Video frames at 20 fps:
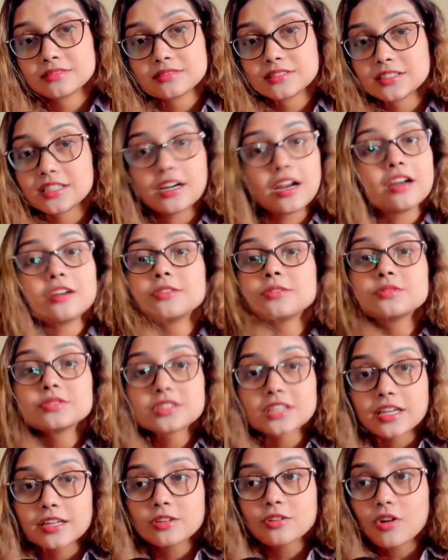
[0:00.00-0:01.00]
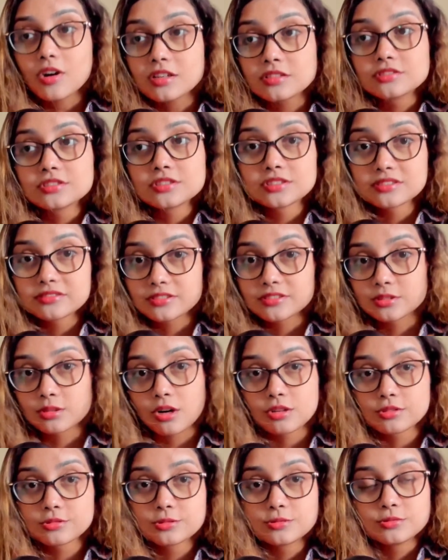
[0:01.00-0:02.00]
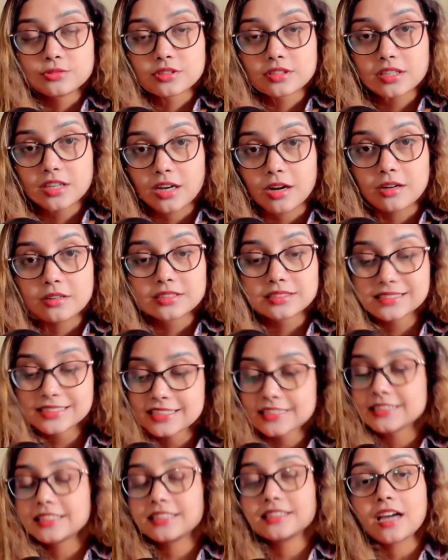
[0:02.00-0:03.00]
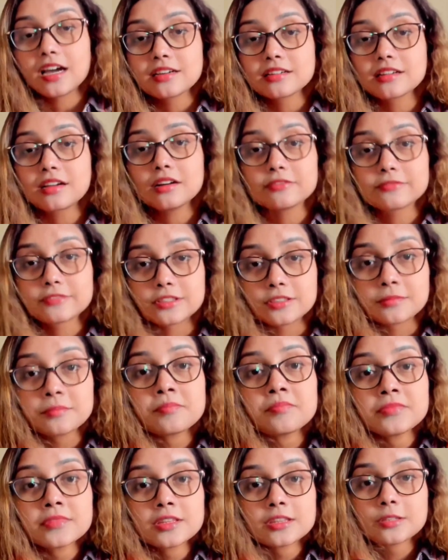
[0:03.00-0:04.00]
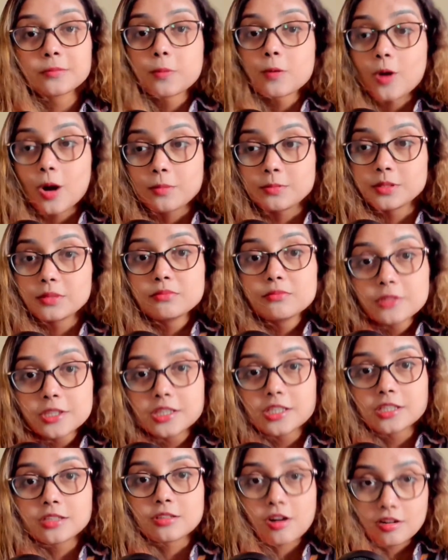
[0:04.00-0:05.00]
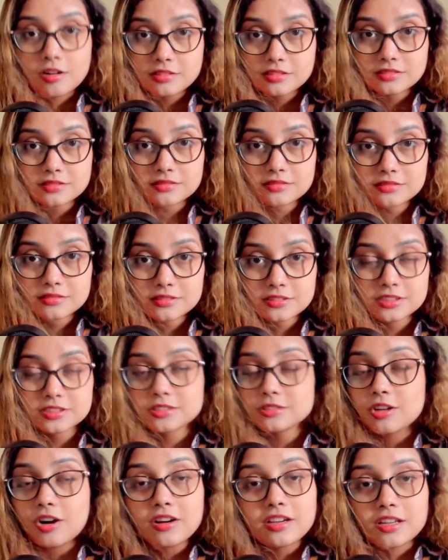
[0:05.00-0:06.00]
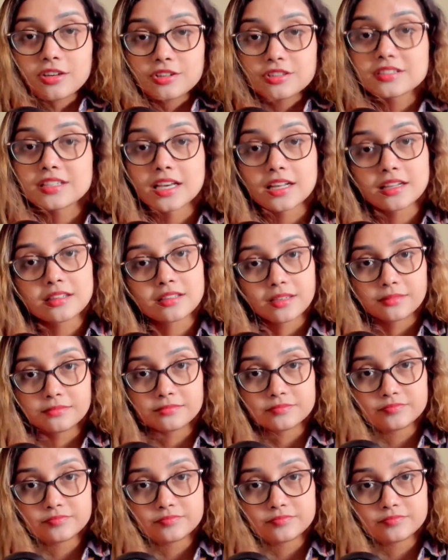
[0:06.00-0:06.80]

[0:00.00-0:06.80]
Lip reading: There are no psychologists for dogs who sit and uncover the problem with the dog, because the dog cannot tell them.